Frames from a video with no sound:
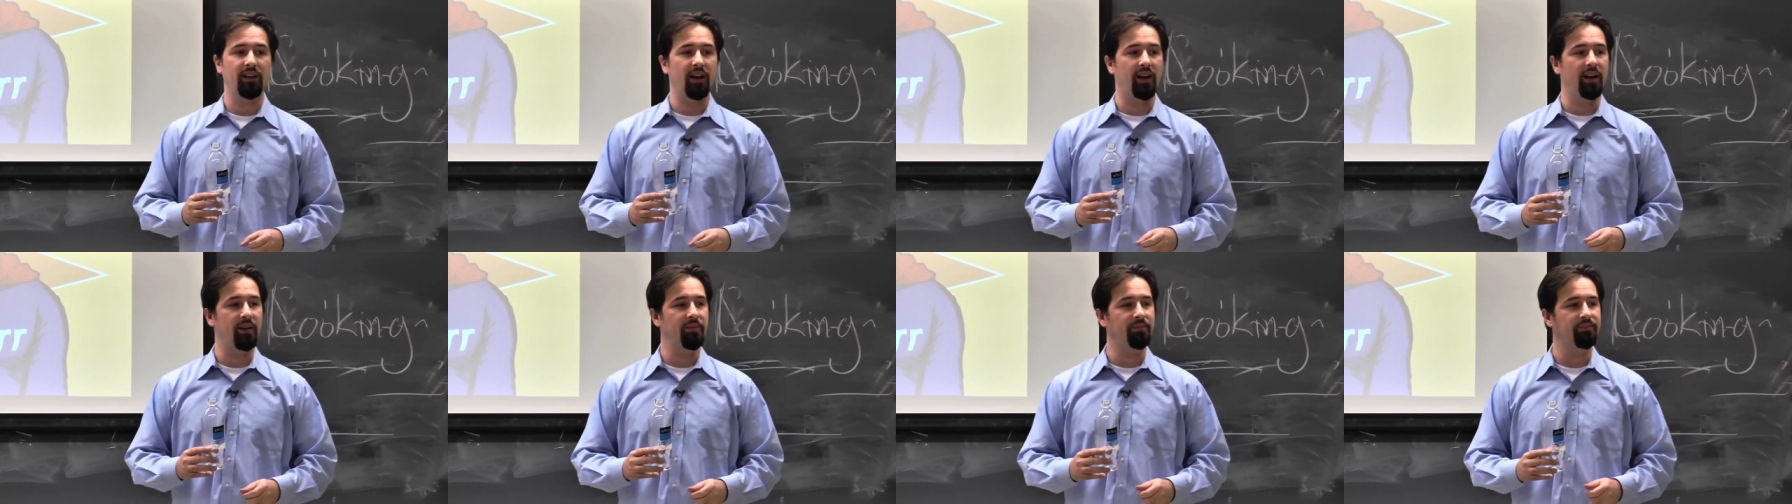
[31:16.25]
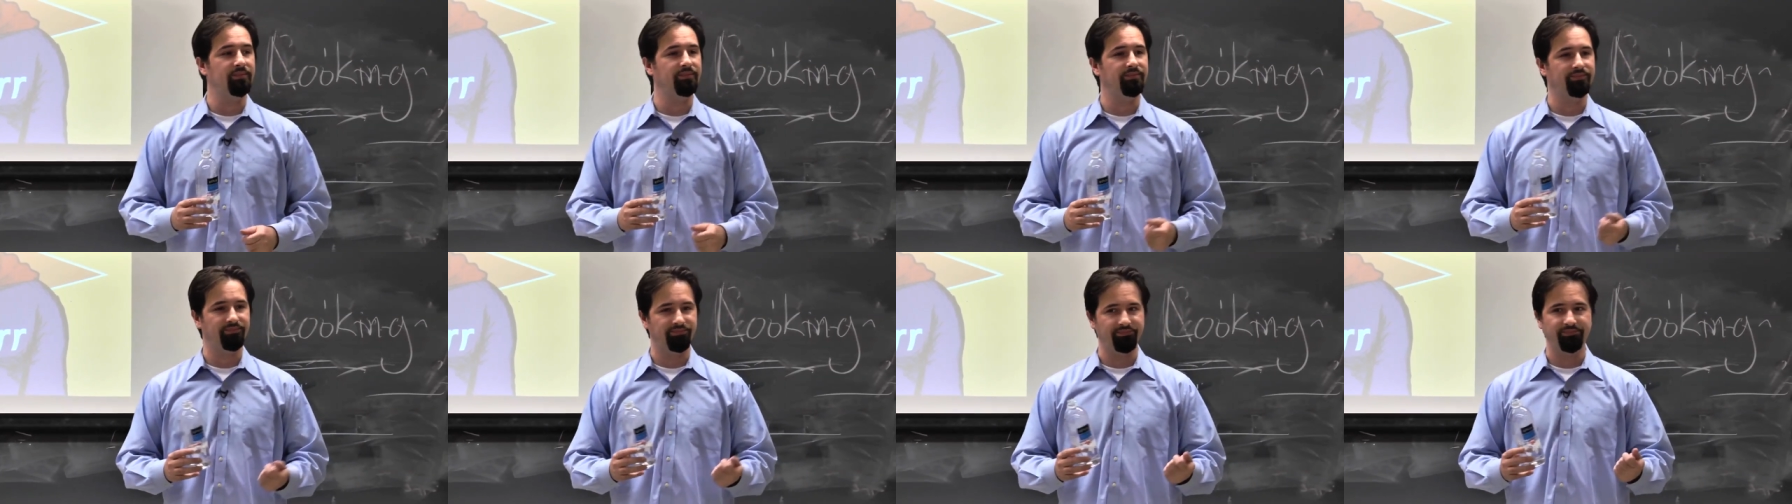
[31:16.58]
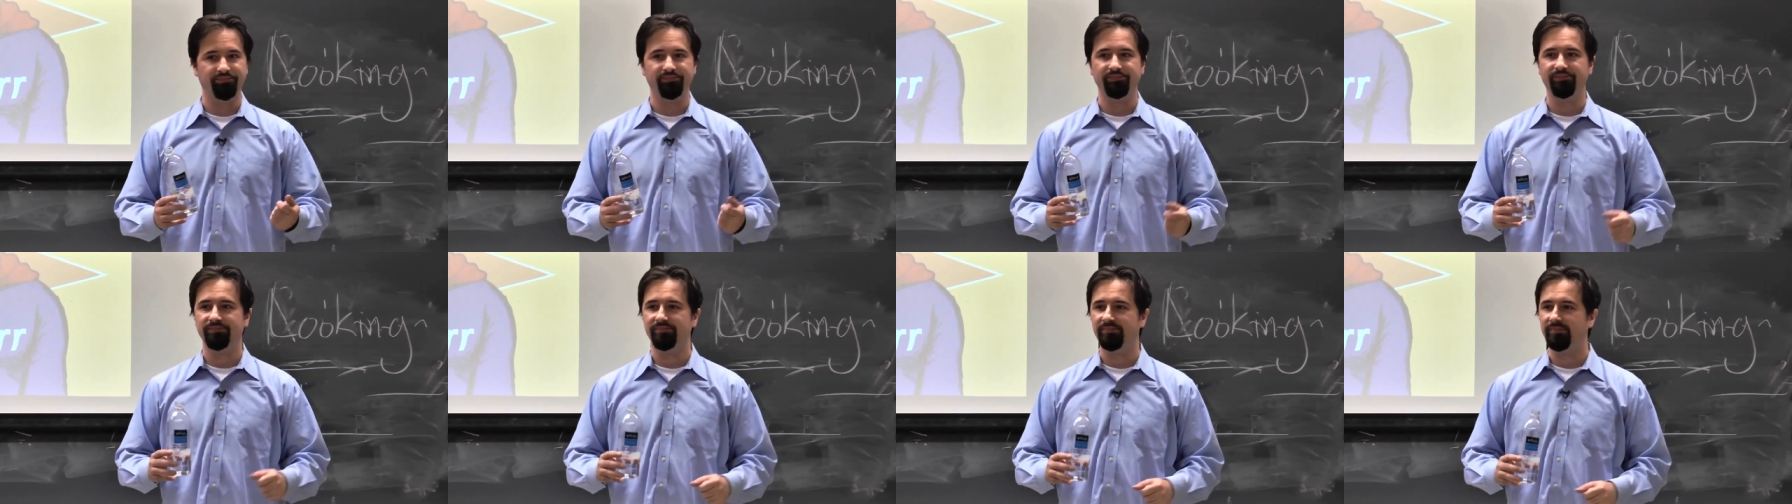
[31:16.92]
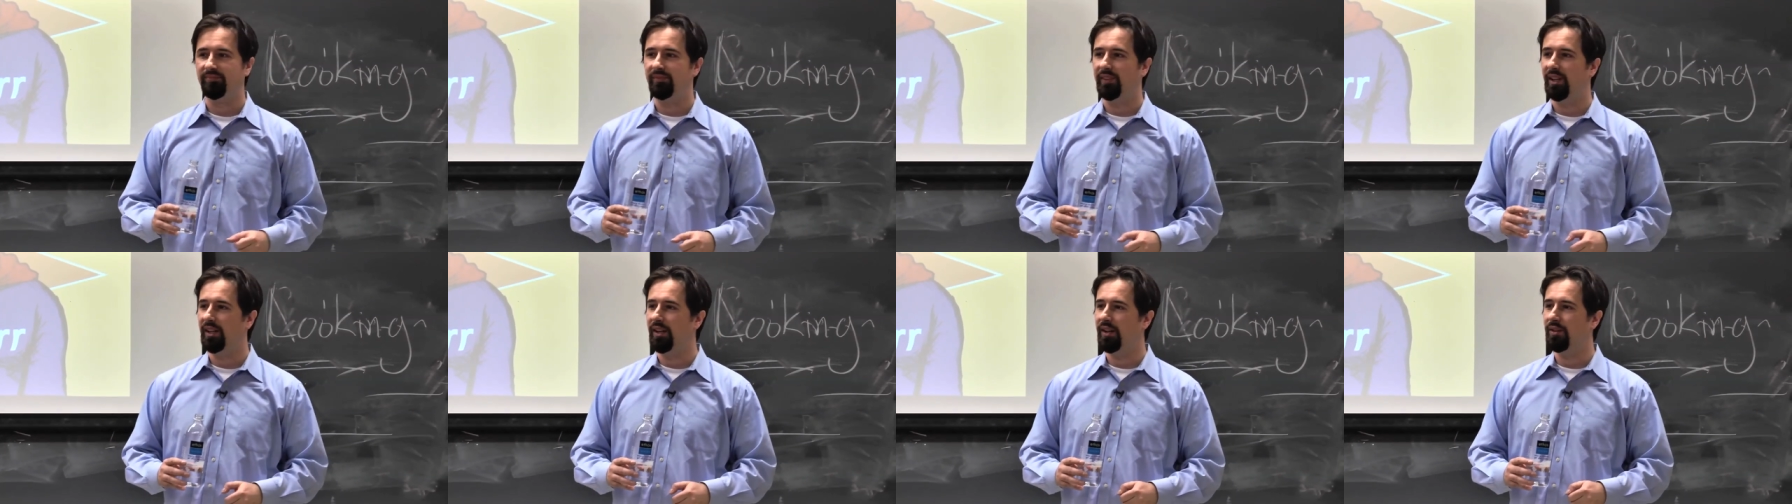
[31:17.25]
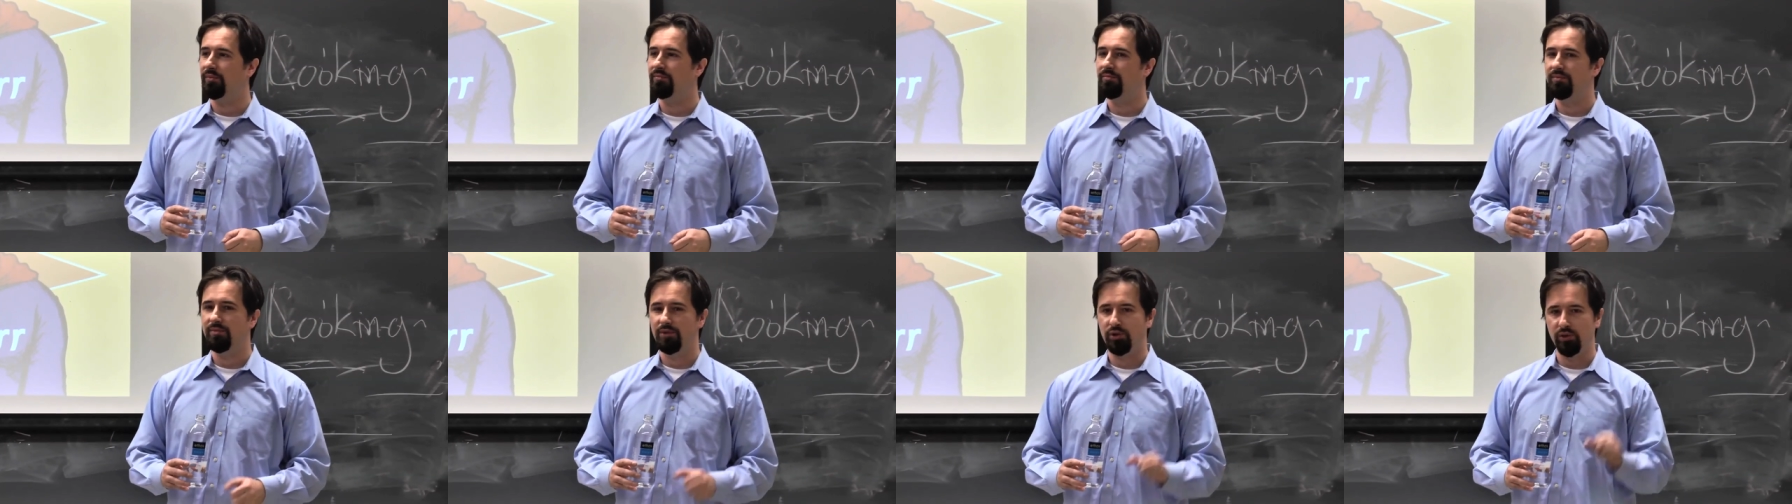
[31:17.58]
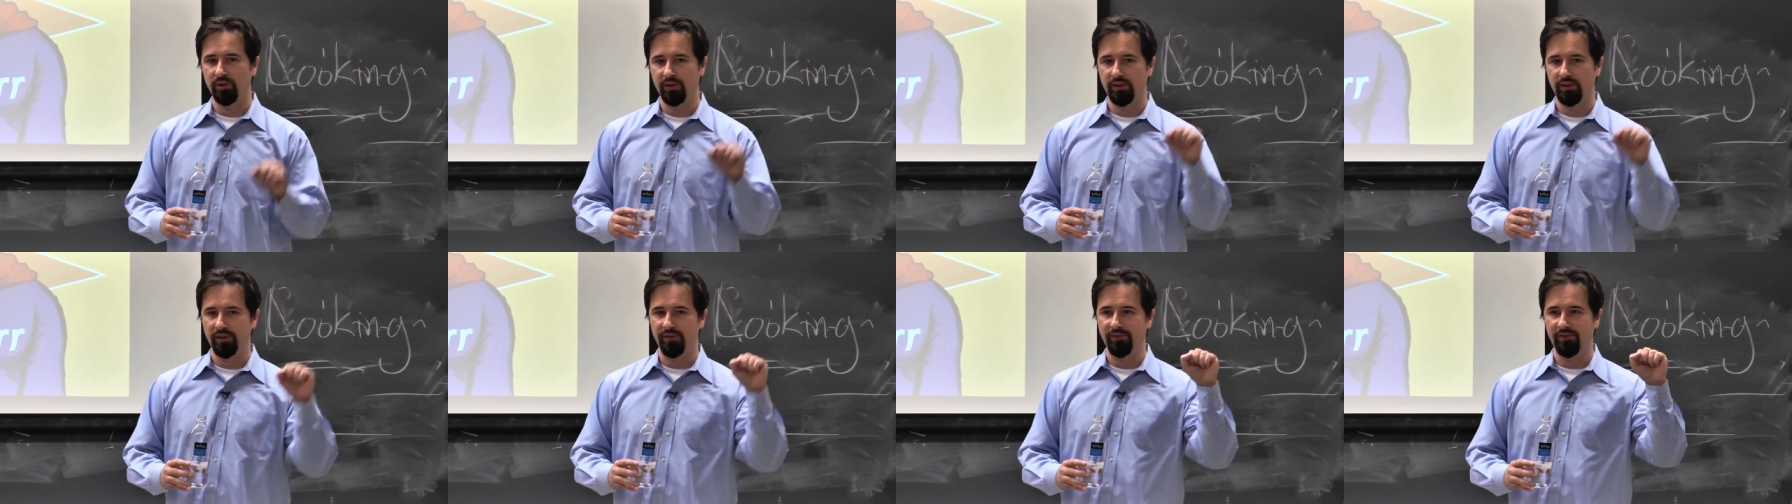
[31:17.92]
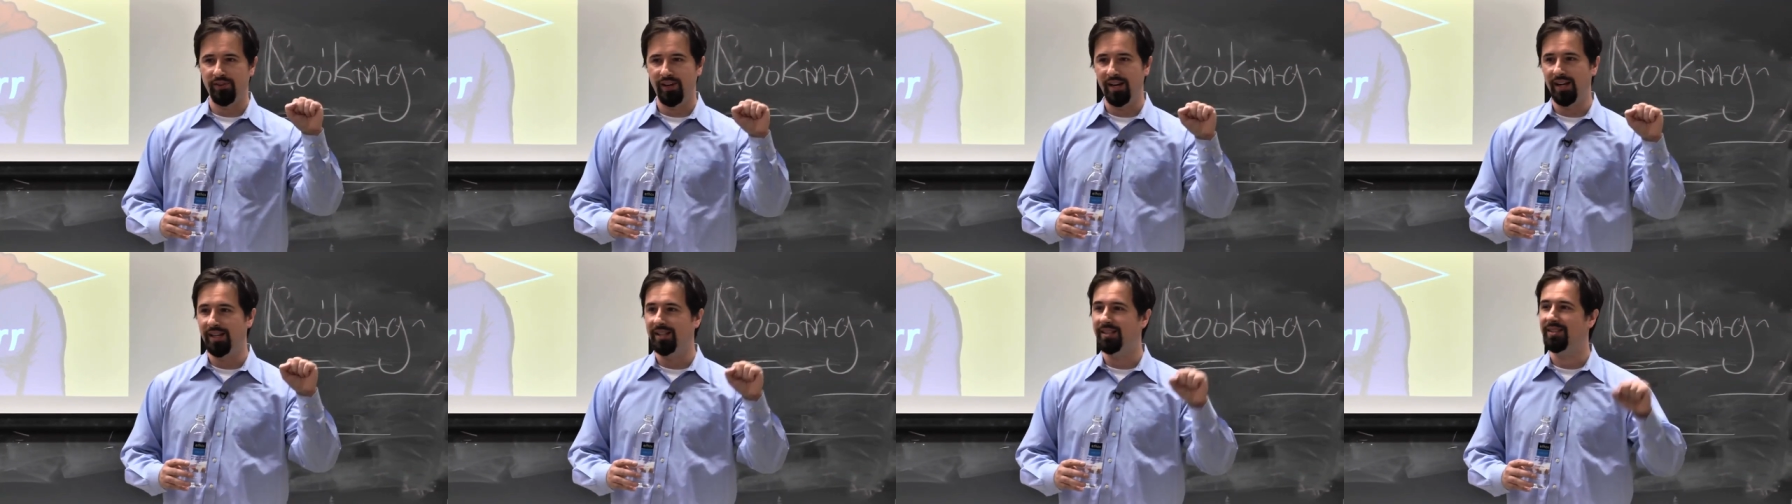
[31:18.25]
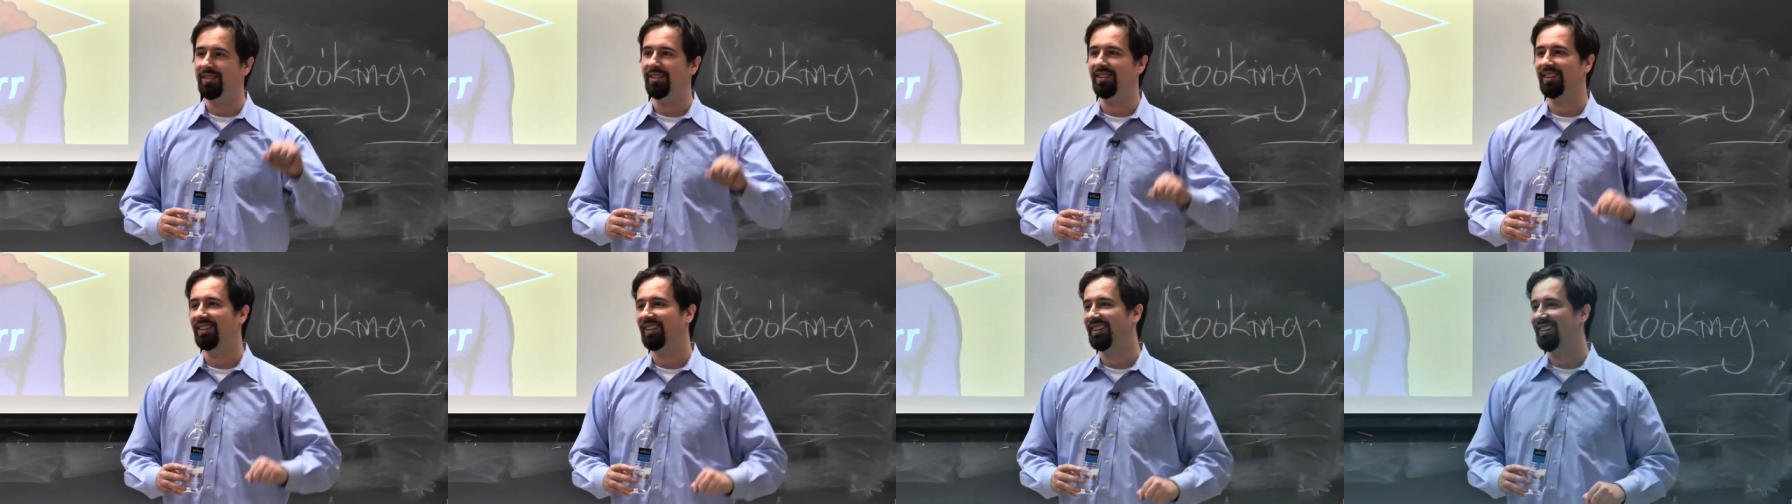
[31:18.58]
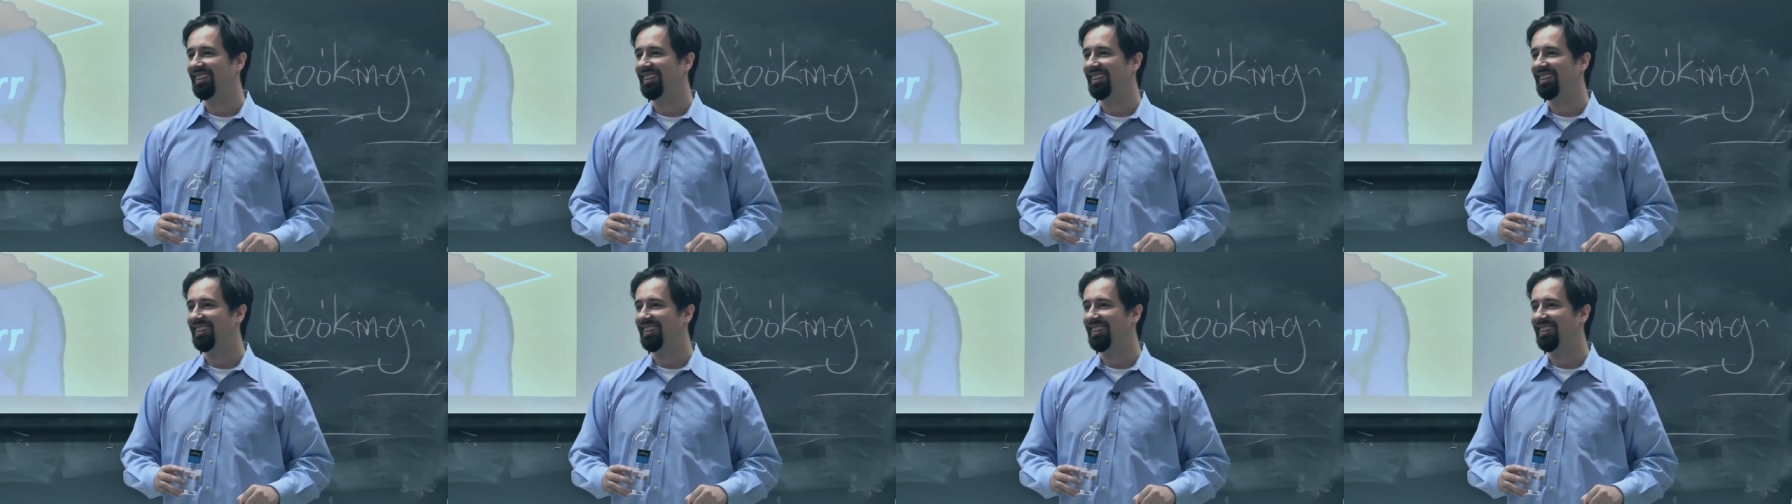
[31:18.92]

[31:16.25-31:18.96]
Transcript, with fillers: uh, you know, join the fight.